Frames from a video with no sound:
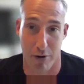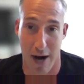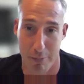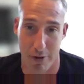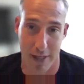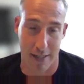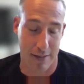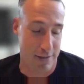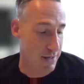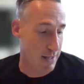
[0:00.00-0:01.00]
property
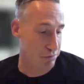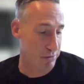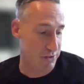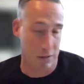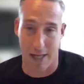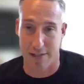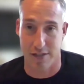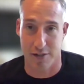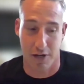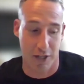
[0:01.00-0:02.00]
and put the
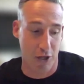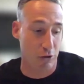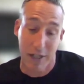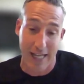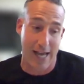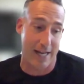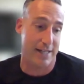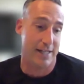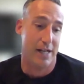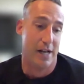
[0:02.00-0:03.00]
glasses on and go look at it.
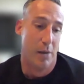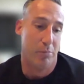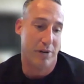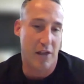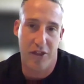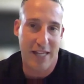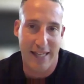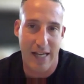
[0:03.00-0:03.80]
But I think